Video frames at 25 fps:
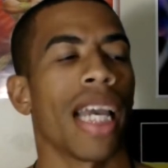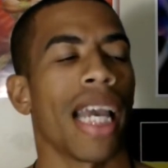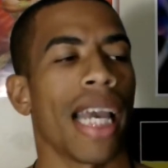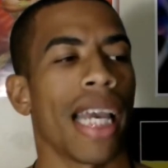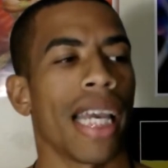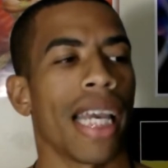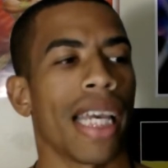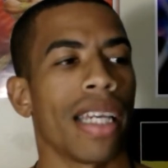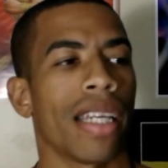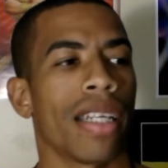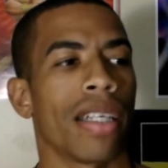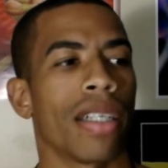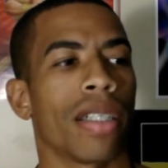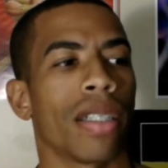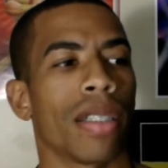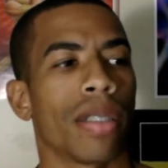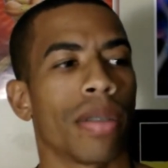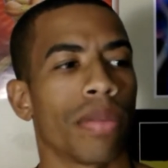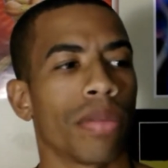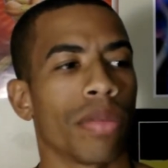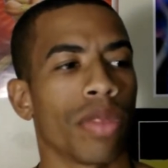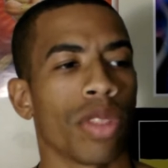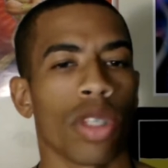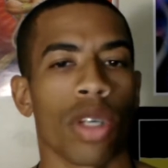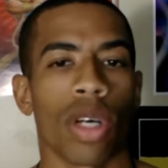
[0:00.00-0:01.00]

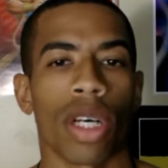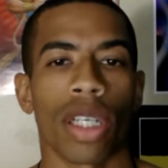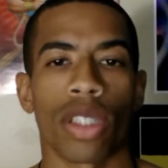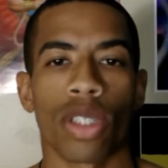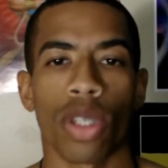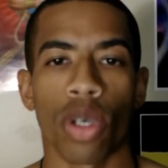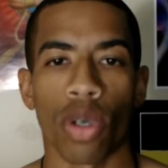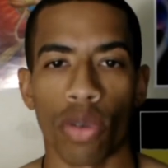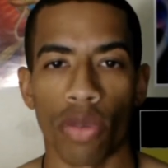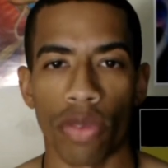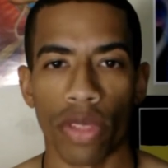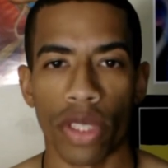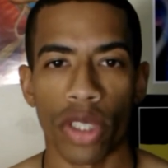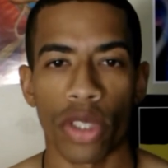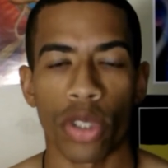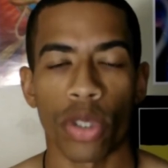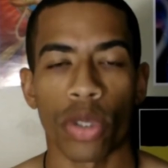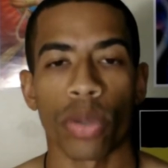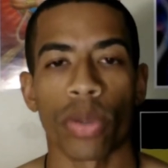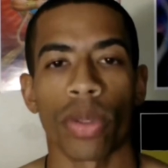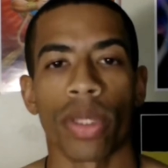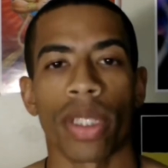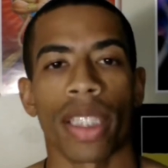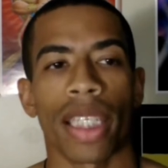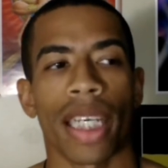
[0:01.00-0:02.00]
And, you know, I dove
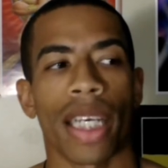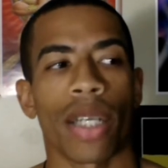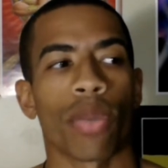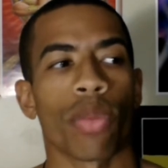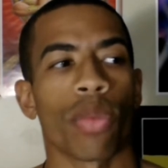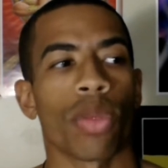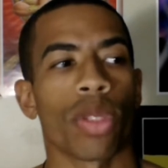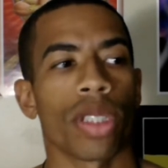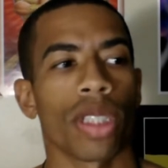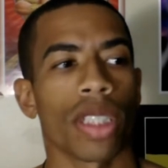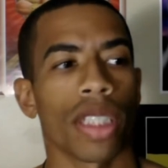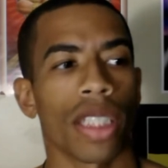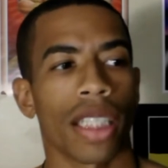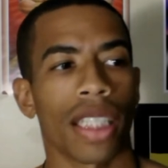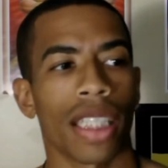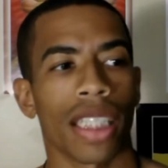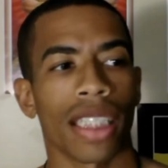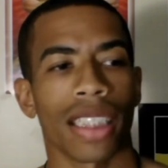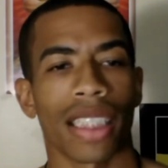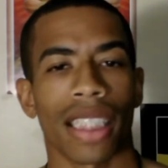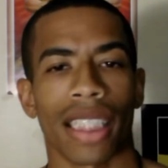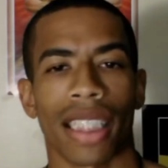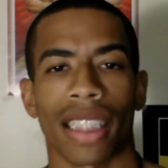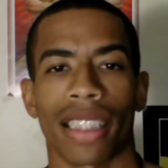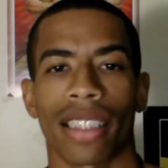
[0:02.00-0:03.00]
into it, and one of the
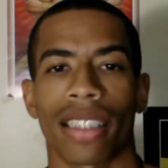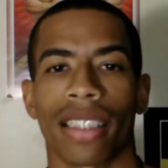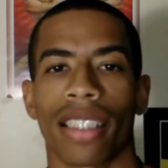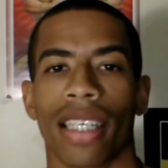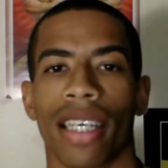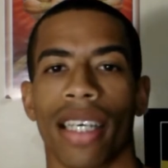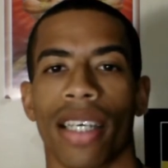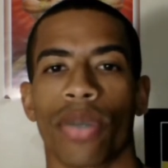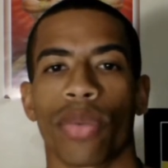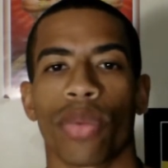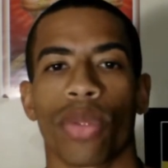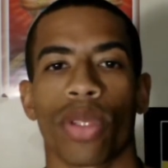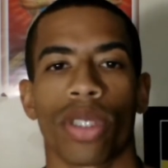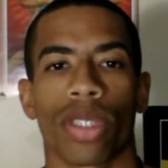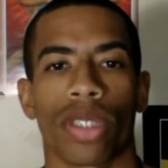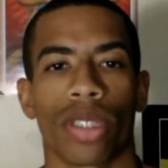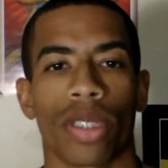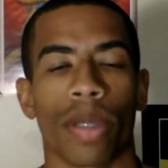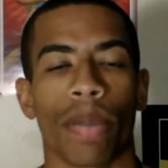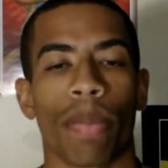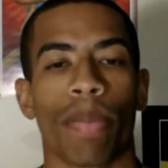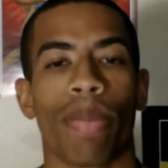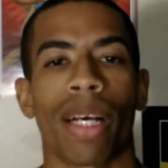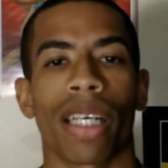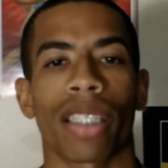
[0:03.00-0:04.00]
things that they said was
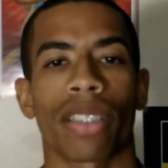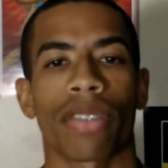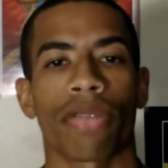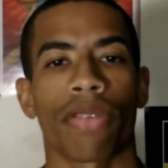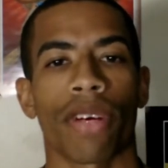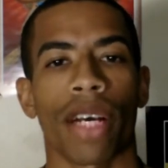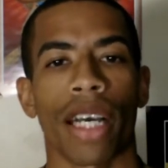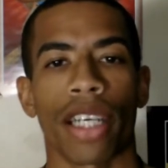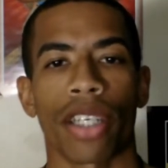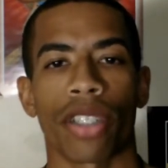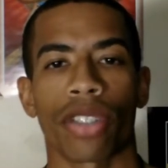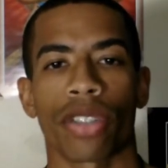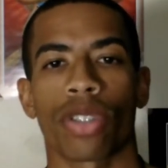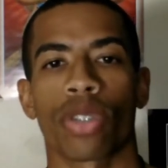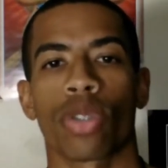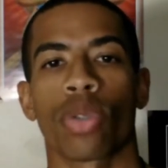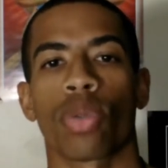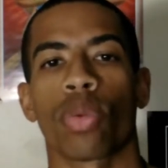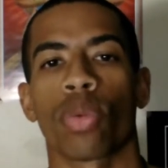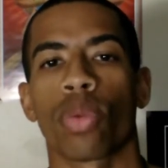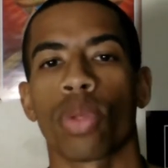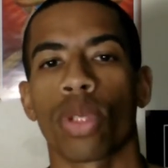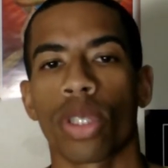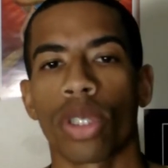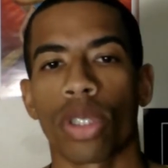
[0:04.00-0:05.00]
the best fighters in the
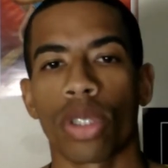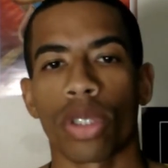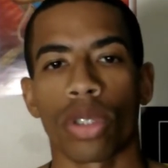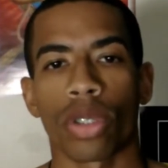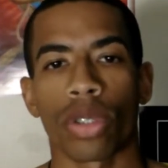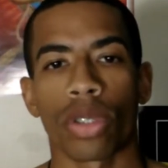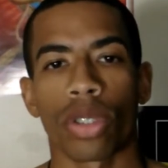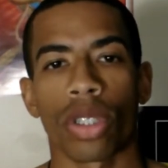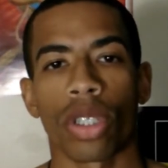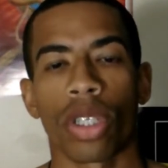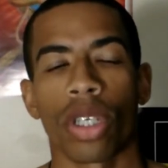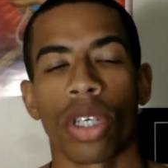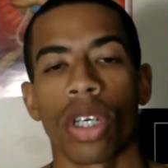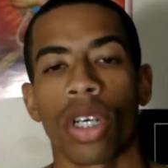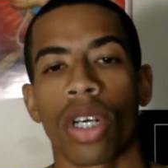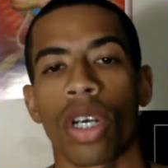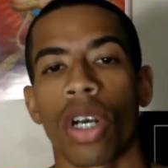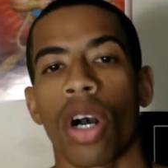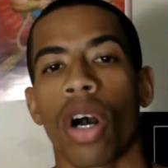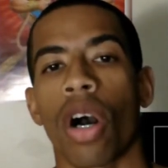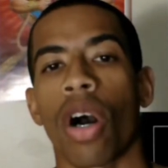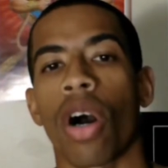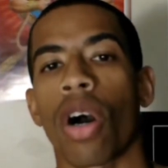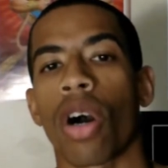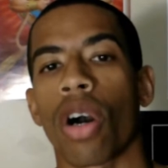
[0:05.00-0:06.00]
world
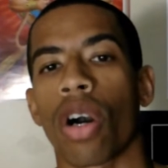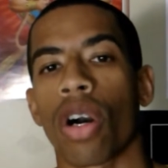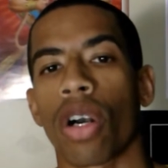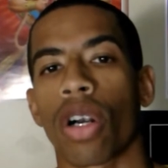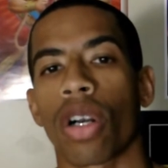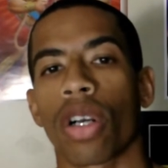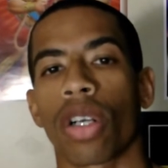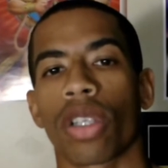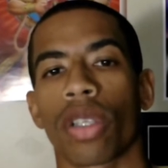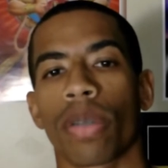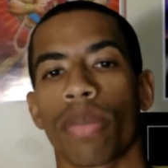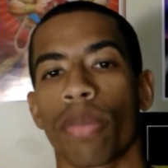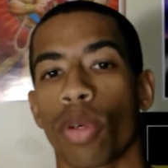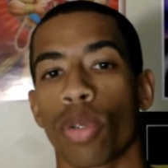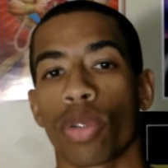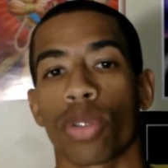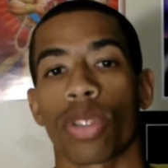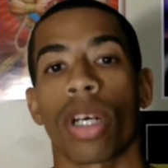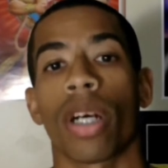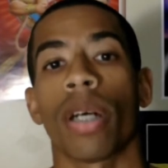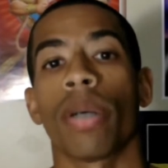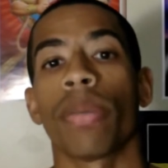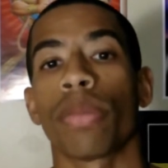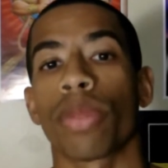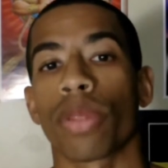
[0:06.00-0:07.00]
are the
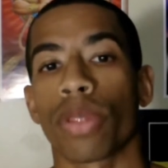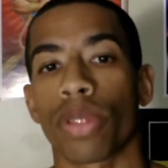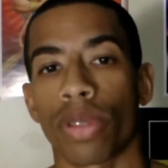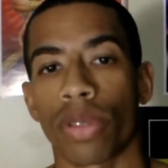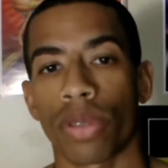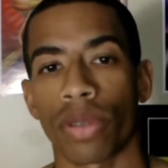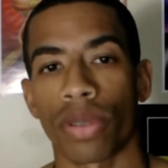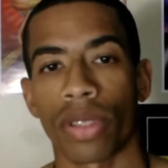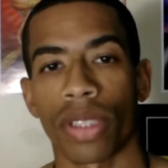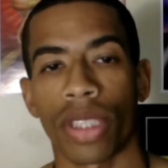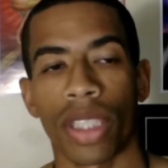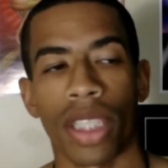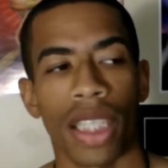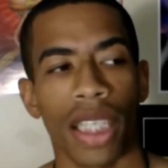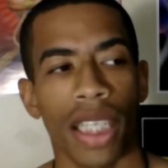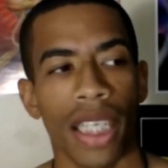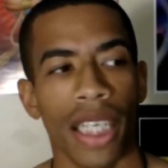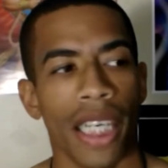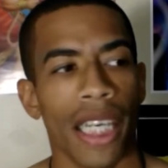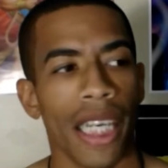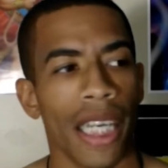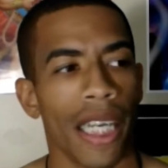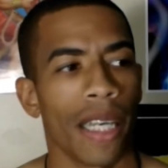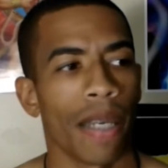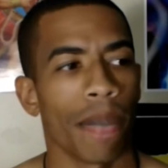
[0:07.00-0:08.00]
most humble,
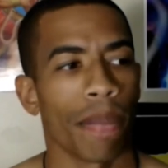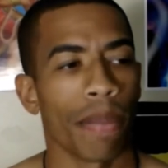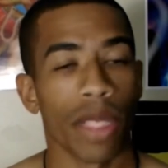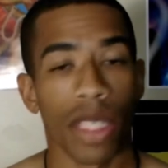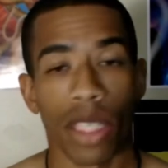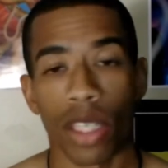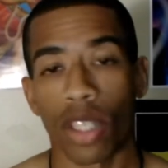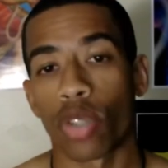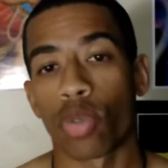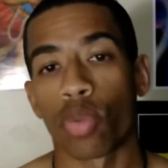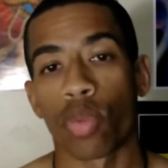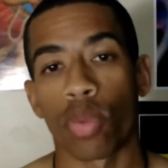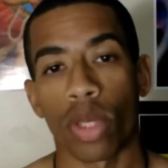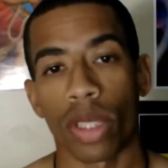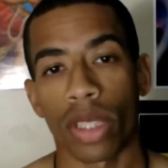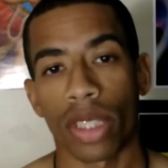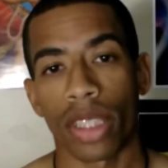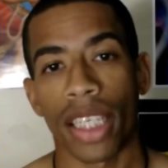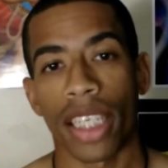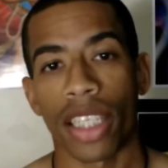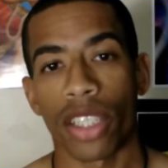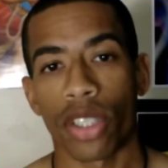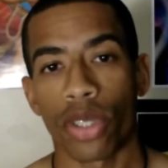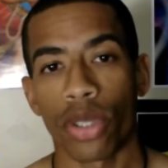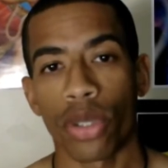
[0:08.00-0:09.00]
because what
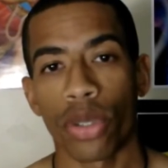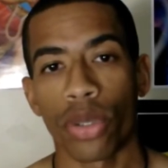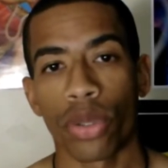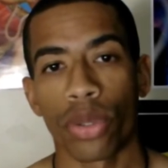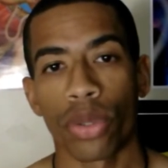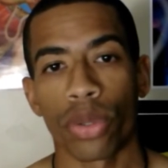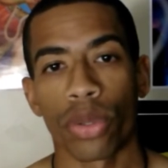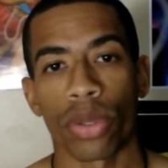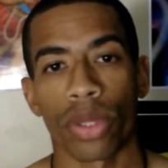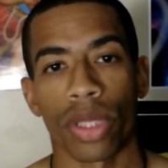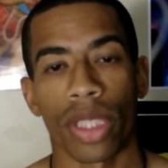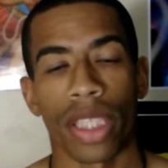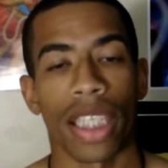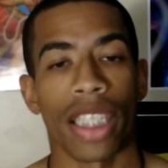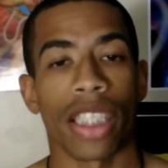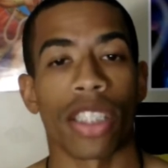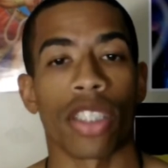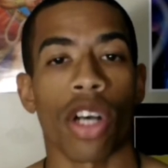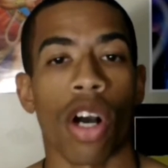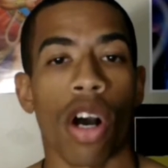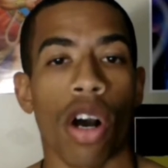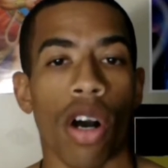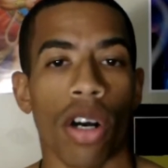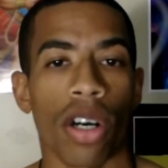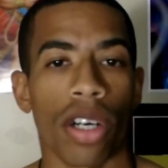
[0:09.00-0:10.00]
they do is
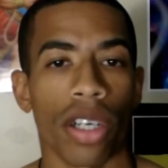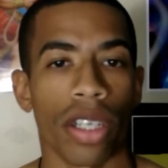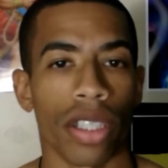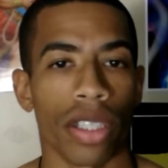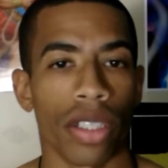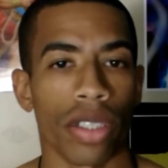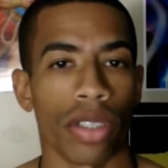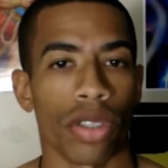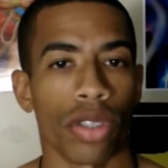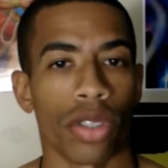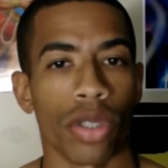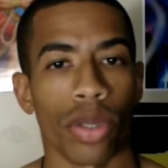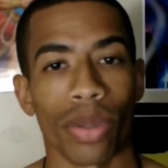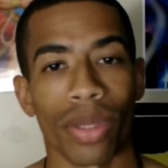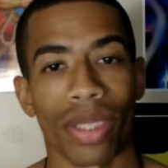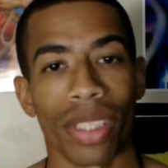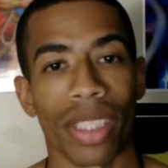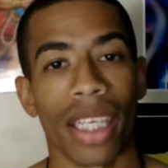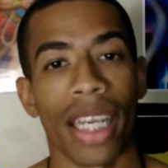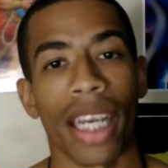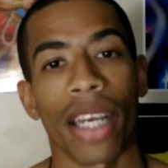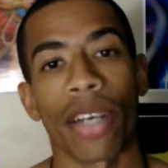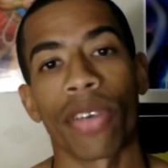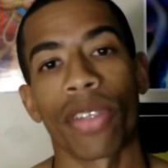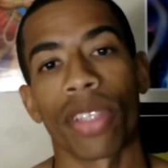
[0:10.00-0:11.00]
hard, so it's
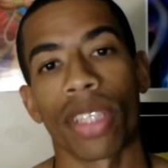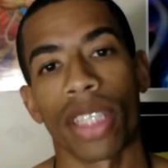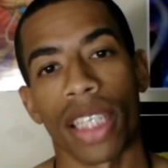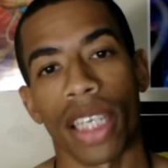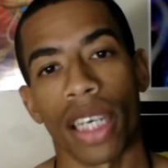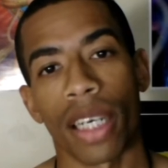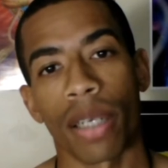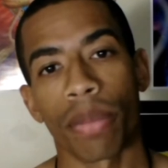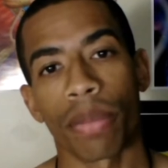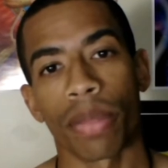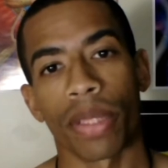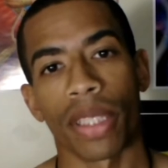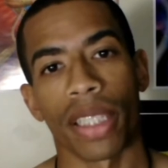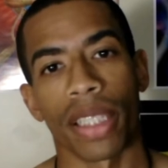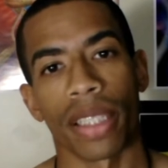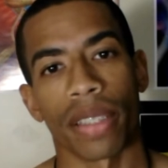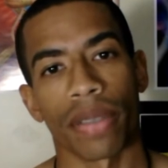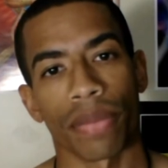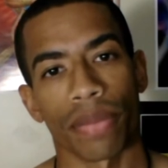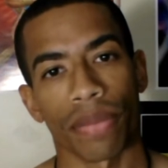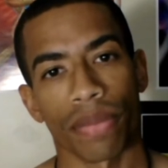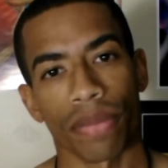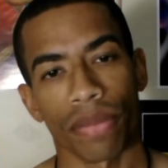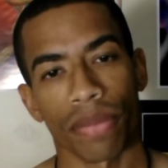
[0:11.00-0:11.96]
inherently humbling.